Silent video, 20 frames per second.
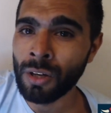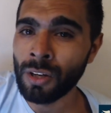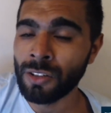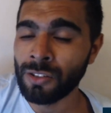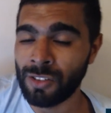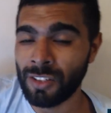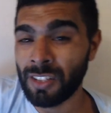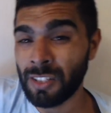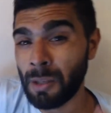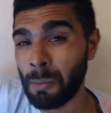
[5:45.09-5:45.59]

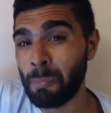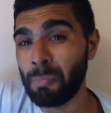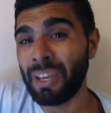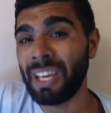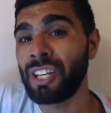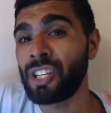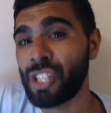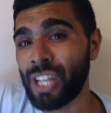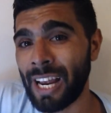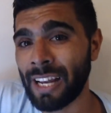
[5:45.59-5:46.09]
so there's a
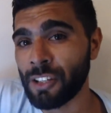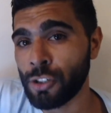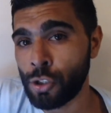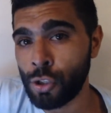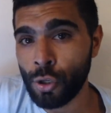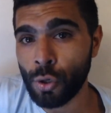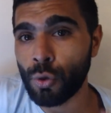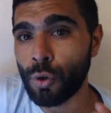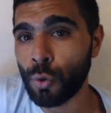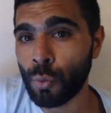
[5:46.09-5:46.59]
big chance
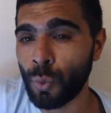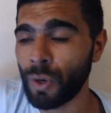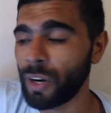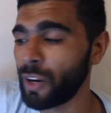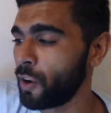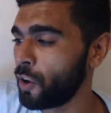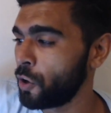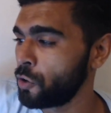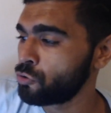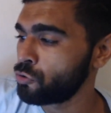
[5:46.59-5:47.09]
you could win
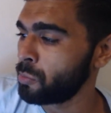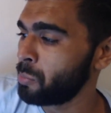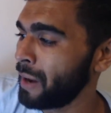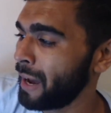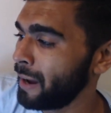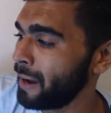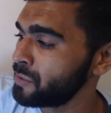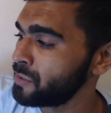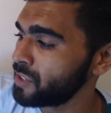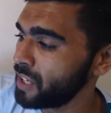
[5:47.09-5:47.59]

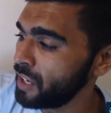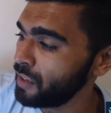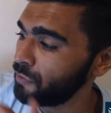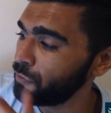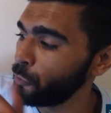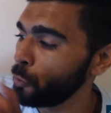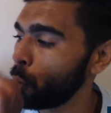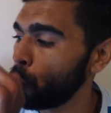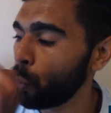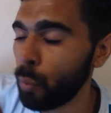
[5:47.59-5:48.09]
£100
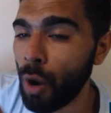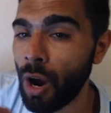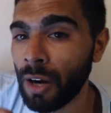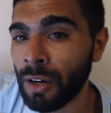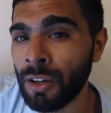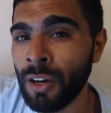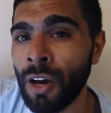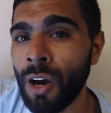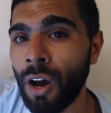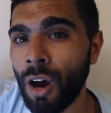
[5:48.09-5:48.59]
if you're
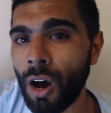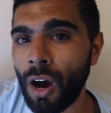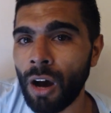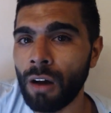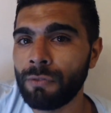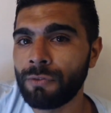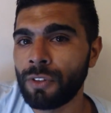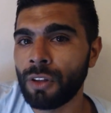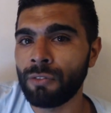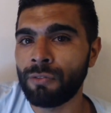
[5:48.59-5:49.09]
one
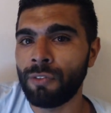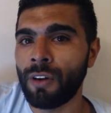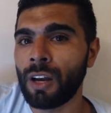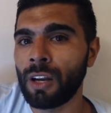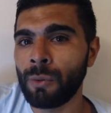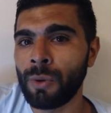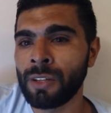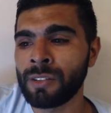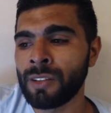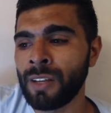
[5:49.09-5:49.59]
of the
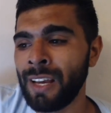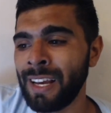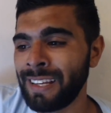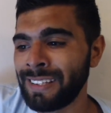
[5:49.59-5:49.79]
followers.